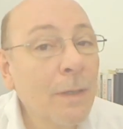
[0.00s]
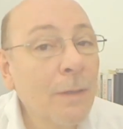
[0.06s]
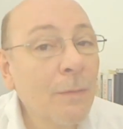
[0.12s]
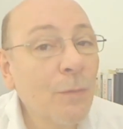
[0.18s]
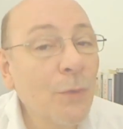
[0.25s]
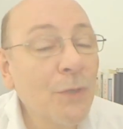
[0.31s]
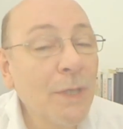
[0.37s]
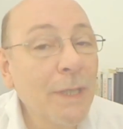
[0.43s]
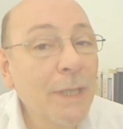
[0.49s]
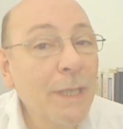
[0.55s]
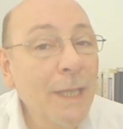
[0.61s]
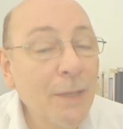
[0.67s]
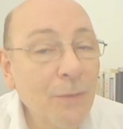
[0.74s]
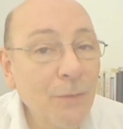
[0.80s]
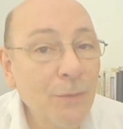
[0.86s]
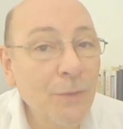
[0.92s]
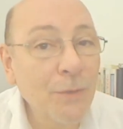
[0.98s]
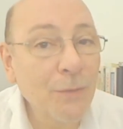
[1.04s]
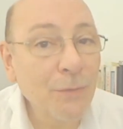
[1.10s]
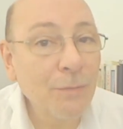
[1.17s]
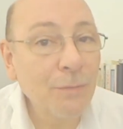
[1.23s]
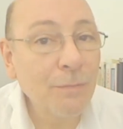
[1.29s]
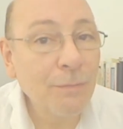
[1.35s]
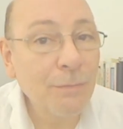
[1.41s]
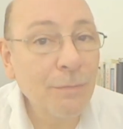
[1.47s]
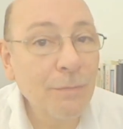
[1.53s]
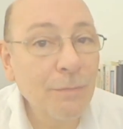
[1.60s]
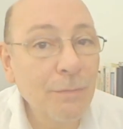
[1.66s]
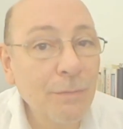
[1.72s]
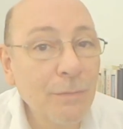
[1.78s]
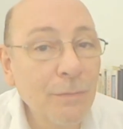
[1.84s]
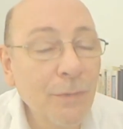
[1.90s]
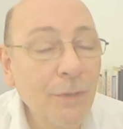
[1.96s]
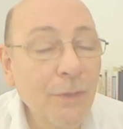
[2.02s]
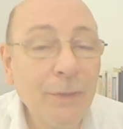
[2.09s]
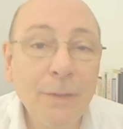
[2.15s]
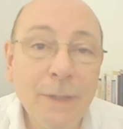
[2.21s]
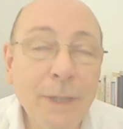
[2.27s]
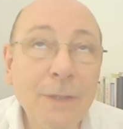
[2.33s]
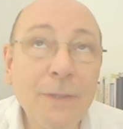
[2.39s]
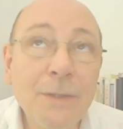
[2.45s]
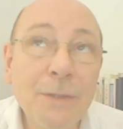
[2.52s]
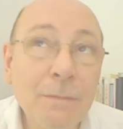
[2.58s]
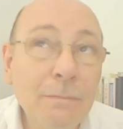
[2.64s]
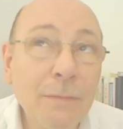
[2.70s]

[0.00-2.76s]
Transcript: what I cannot do. Rather, yes.